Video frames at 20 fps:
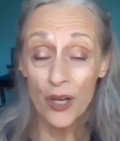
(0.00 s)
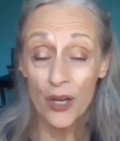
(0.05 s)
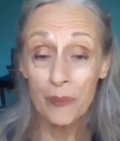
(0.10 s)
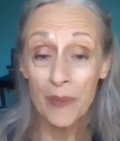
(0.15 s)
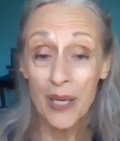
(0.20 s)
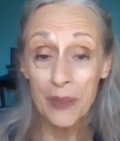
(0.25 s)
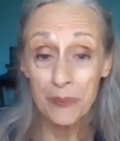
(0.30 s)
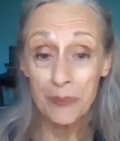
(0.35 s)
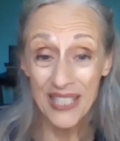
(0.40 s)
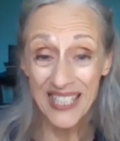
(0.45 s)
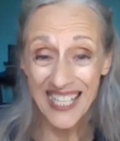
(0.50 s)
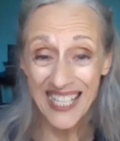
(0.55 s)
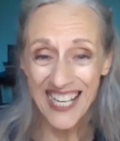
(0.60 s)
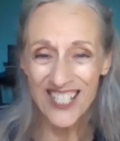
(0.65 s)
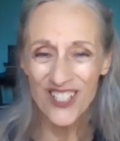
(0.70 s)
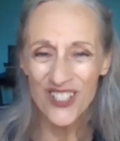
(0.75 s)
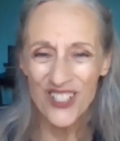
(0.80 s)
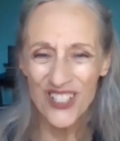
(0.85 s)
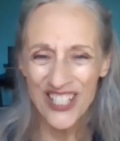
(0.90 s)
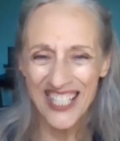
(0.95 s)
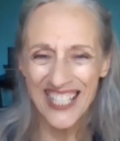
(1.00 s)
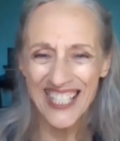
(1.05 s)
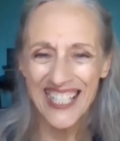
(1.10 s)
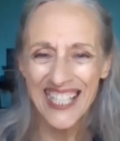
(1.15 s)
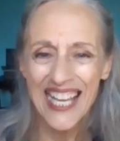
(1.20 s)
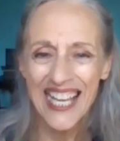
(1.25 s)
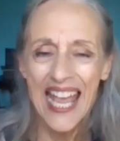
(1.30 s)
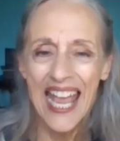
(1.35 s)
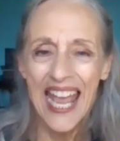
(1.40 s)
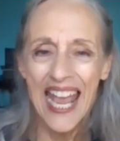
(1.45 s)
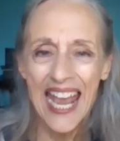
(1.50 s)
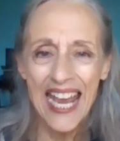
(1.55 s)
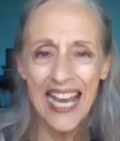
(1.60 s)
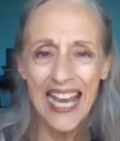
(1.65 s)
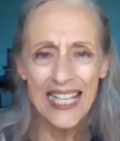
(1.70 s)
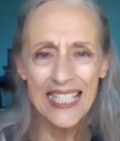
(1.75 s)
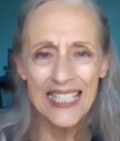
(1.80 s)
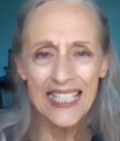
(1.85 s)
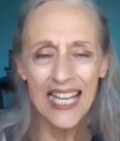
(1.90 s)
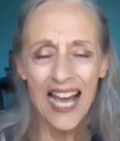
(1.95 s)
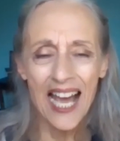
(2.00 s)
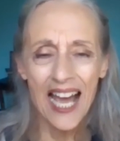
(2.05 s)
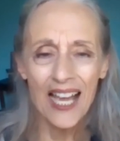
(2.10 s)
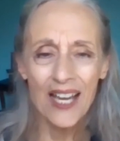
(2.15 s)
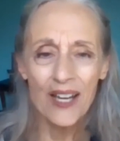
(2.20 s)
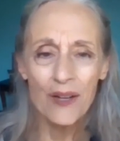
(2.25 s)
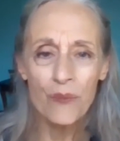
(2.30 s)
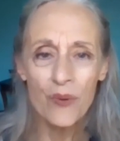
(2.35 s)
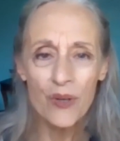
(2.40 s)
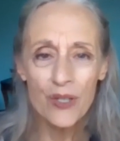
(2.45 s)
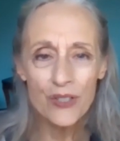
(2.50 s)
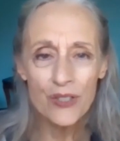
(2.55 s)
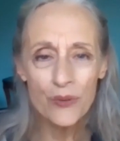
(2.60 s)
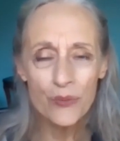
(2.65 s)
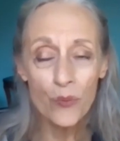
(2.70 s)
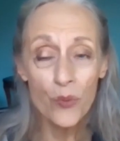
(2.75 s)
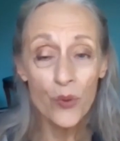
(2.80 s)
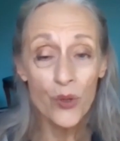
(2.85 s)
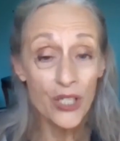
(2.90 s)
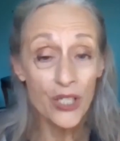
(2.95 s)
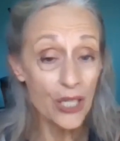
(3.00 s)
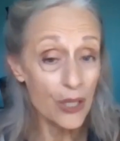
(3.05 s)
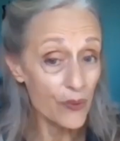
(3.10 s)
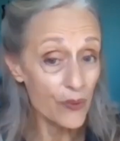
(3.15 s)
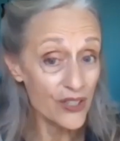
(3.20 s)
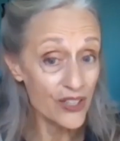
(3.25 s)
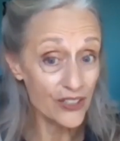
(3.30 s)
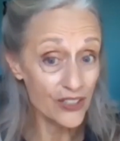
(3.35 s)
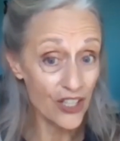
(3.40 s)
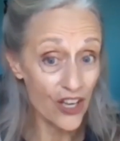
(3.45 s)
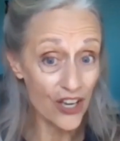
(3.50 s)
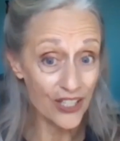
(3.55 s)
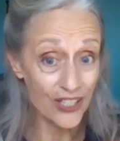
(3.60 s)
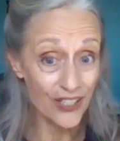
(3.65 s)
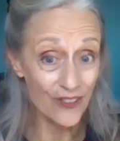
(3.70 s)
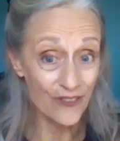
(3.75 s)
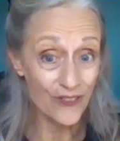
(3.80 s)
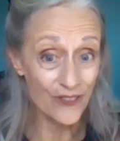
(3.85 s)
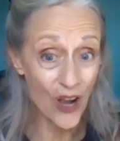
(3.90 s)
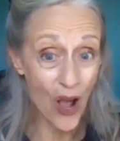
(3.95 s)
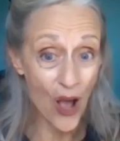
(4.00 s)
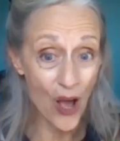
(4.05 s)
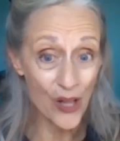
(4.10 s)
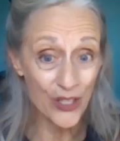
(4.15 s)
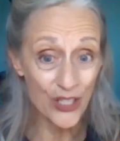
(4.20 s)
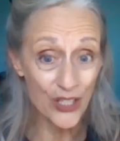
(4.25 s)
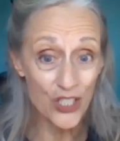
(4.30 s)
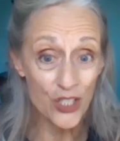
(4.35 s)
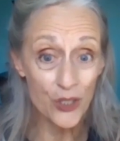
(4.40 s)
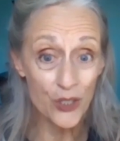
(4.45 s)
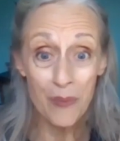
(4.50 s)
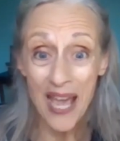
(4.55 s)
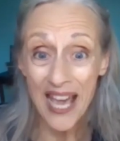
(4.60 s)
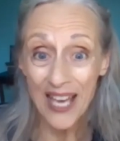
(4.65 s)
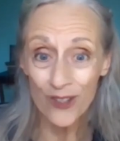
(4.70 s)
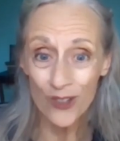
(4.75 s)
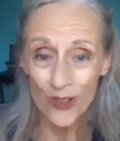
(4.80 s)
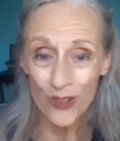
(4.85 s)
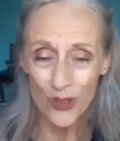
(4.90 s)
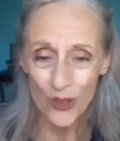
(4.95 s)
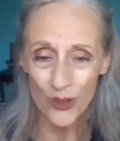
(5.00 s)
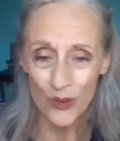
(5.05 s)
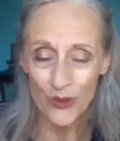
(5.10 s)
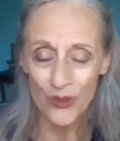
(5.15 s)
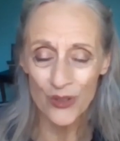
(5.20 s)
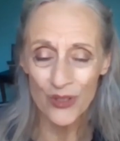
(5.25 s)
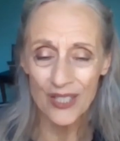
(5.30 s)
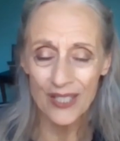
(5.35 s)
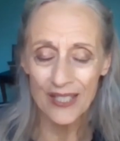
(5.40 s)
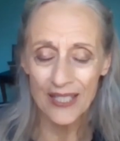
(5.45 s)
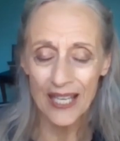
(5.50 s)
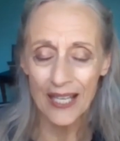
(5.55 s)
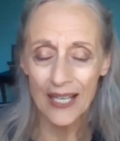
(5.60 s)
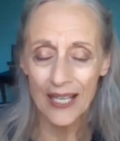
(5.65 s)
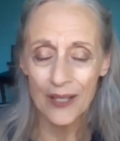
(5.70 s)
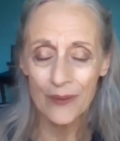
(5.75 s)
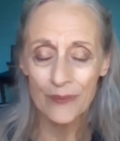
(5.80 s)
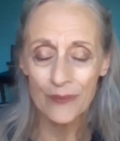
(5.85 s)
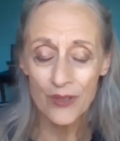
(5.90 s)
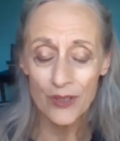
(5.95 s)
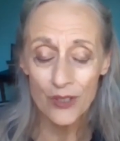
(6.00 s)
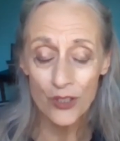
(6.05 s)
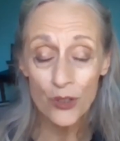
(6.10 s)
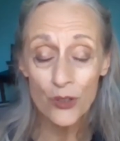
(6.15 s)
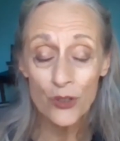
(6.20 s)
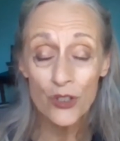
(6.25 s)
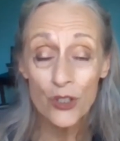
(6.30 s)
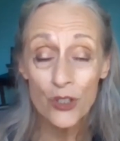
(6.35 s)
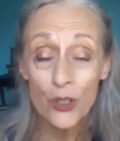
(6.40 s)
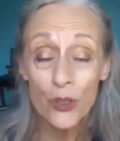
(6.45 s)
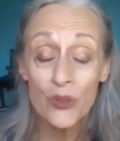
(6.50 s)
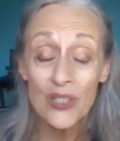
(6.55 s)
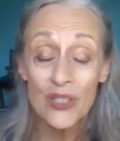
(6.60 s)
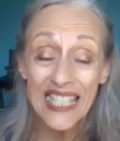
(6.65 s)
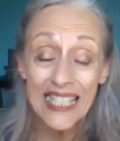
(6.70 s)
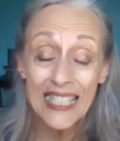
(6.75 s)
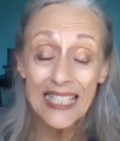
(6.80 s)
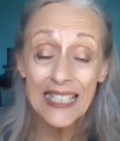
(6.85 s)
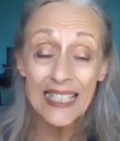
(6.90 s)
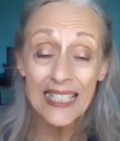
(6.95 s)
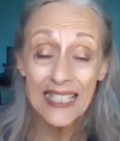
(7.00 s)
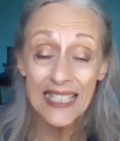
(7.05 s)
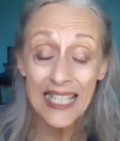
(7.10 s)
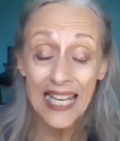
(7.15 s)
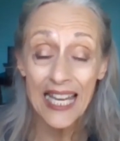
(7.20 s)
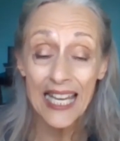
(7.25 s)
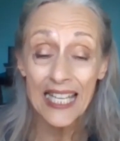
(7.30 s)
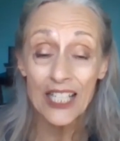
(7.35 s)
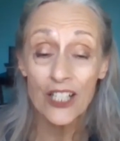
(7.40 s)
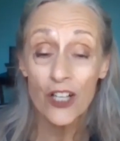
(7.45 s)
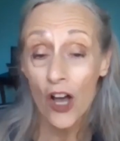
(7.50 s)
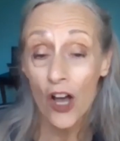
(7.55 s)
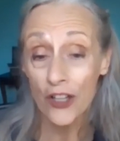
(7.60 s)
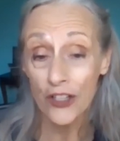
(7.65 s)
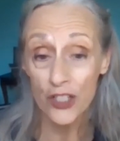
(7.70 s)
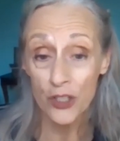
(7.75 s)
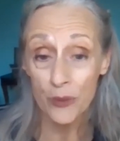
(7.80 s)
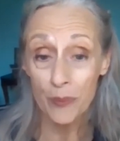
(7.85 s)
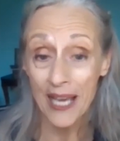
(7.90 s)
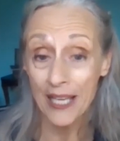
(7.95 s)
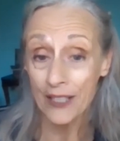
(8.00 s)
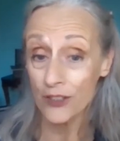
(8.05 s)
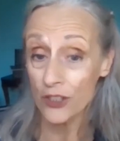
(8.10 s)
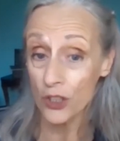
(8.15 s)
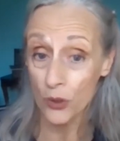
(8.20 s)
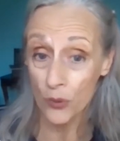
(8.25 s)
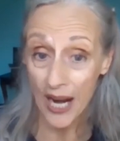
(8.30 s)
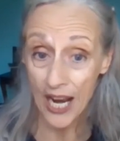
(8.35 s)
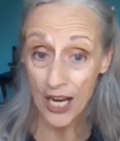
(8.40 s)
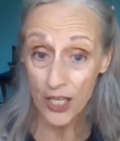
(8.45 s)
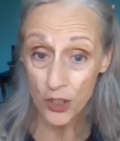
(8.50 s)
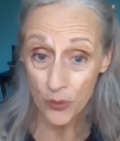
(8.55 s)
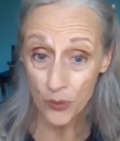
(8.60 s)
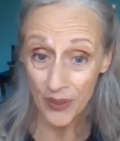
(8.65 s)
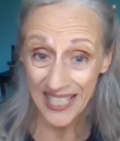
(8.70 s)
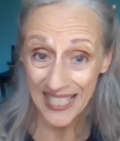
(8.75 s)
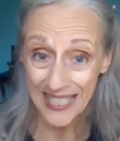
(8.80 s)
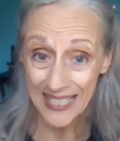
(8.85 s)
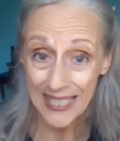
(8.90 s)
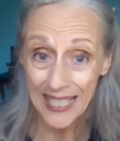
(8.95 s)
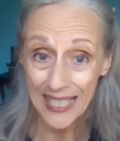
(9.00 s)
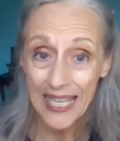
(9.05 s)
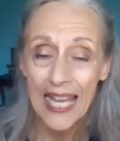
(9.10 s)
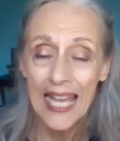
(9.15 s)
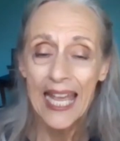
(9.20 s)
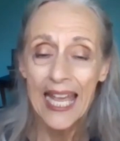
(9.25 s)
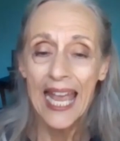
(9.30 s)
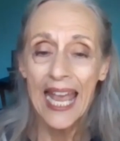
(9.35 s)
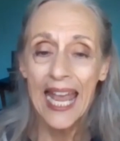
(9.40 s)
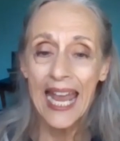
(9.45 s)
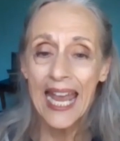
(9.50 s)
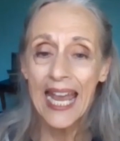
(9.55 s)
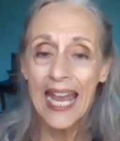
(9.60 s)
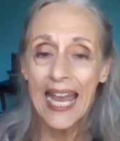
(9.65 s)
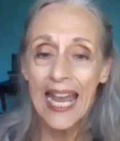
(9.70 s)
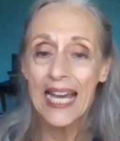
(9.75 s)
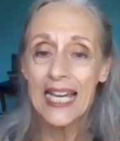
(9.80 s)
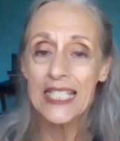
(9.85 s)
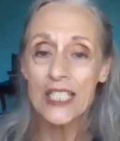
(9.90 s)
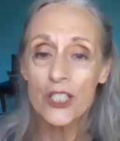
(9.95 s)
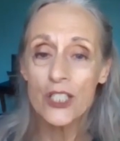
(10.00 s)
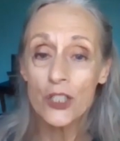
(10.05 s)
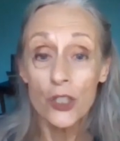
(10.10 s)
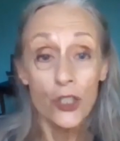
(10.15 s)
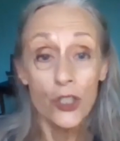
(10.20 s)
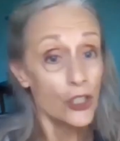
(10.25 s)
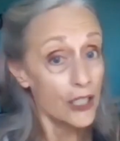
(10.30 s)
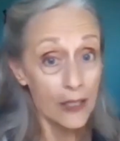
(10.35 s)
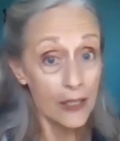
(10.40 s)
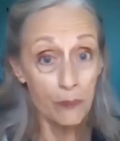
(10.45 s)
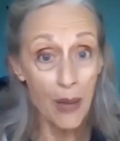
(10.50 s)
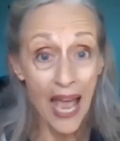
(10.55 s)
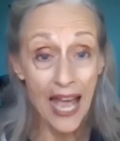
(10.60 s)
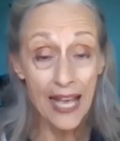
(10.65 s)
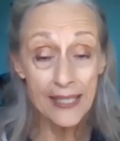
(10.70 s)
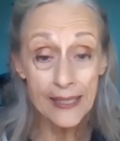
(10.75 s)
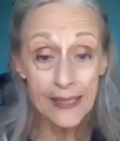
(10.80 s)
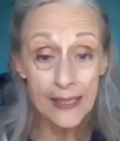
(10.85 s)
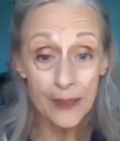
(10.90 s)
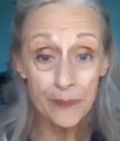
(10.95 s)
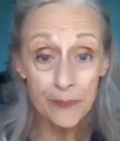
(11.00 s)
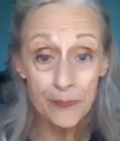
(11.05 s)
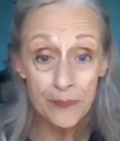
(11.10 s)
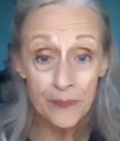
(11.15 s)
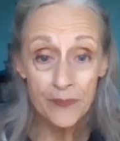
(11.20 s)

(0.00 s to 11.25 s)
on my Ph.D., and I was working with a lot of college math students, students who needed to take college math to graduate and couldn't get past it.